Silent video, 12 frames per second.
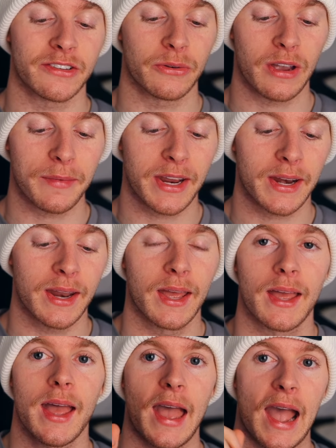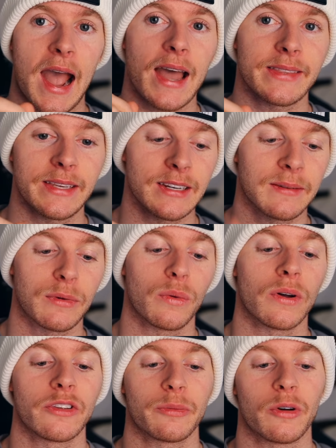So coming in at the number
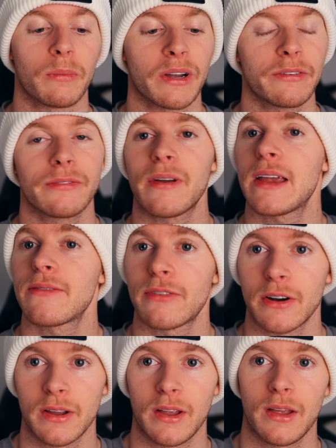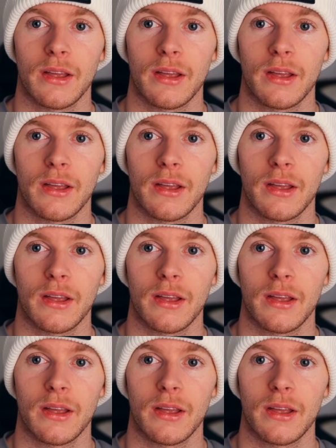one spot, my favorite